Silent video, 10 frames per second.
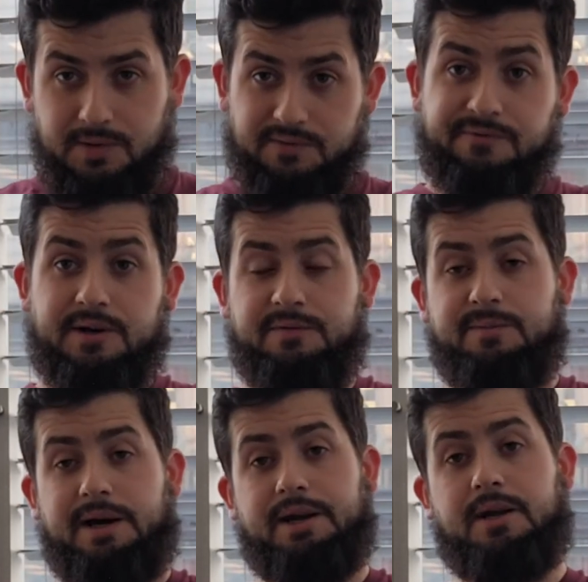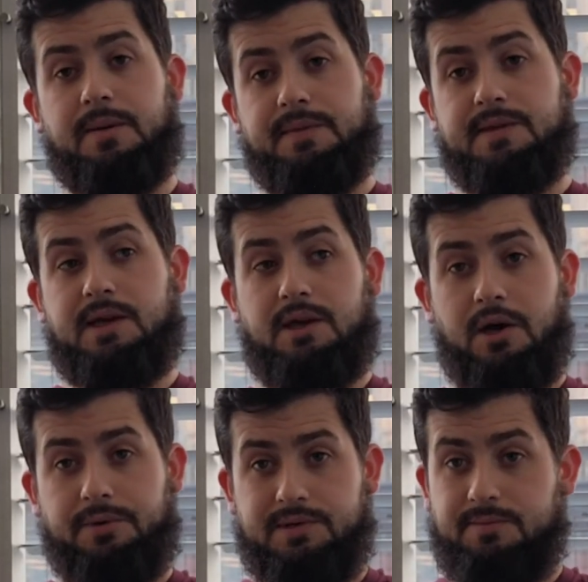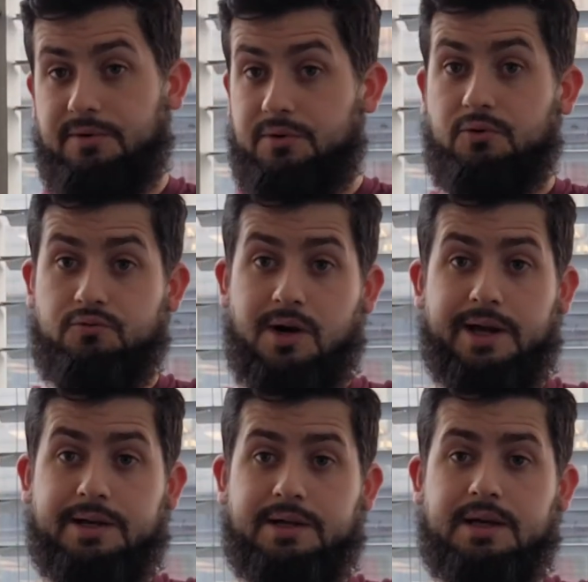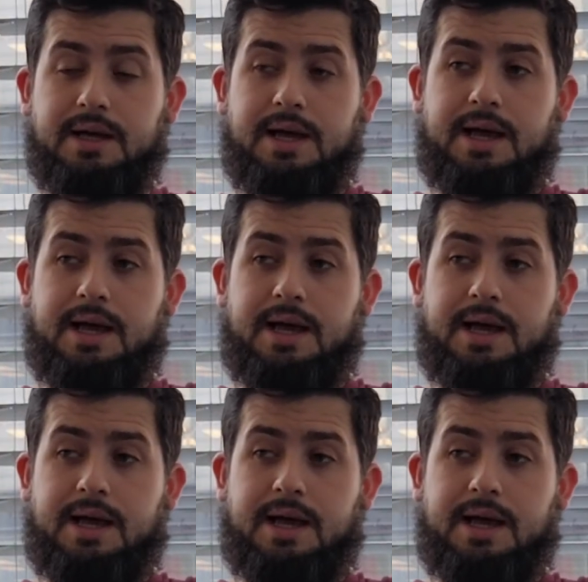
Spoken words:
So it's a friend of mine. The CEO is a brother called Ryan,